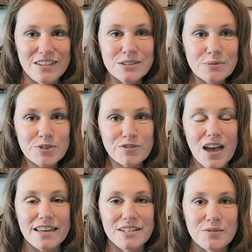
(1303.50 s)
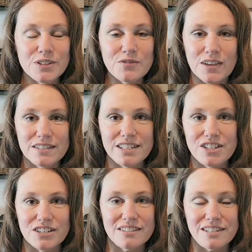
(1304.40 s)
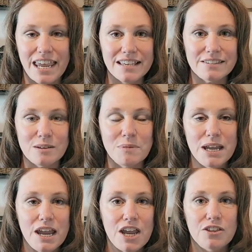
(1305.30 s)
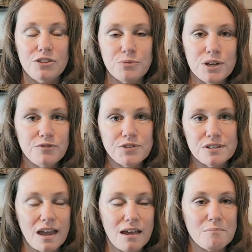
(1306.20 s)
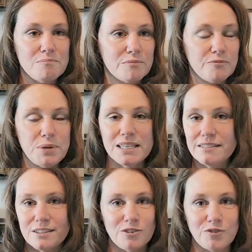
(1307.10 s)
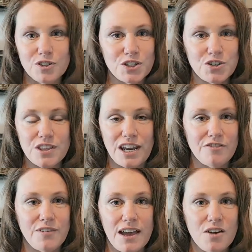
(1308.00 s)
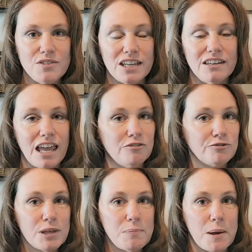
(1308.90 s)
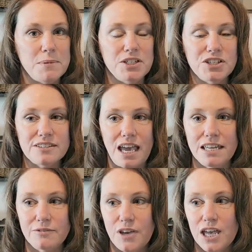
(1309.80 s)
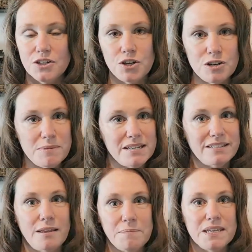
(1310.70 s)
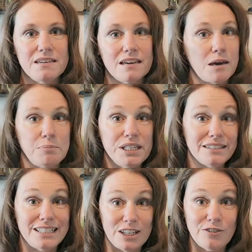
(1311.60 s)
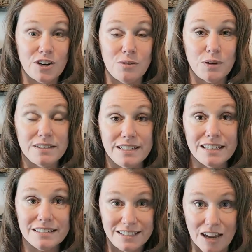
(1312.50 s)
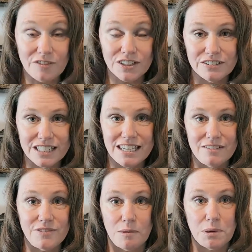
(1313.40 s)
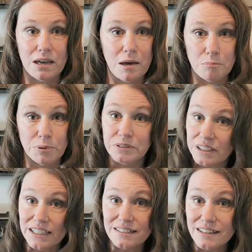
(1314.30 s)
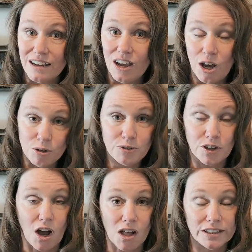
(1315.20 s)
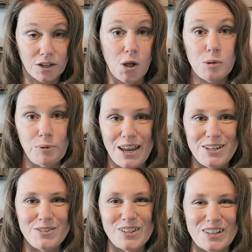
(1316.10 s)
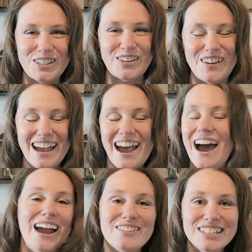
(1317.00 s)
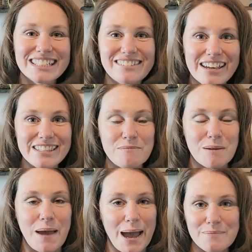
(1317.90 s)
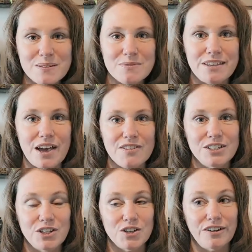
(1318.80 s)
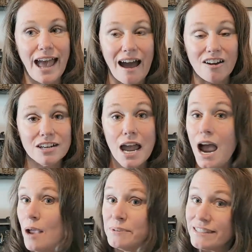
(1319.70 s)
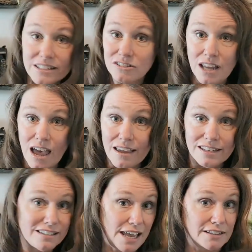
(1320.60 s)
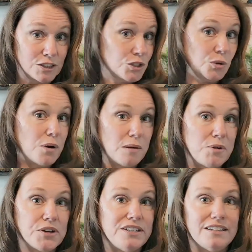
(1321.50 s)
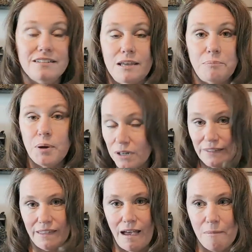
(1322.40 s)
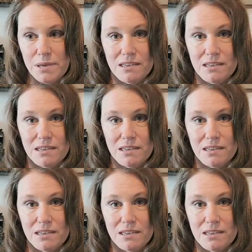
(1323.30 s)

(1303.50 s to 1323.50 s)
These were fun. It was fun to just take some thrift pieces of furniture that I found and flip them and just kind of turn them into something completely different. We did definitely give them a complete overhaul and a whole brand new look. So I really like them. I'm happy with how they turned out. I'm still not exactly sure where I'm going to end up putting them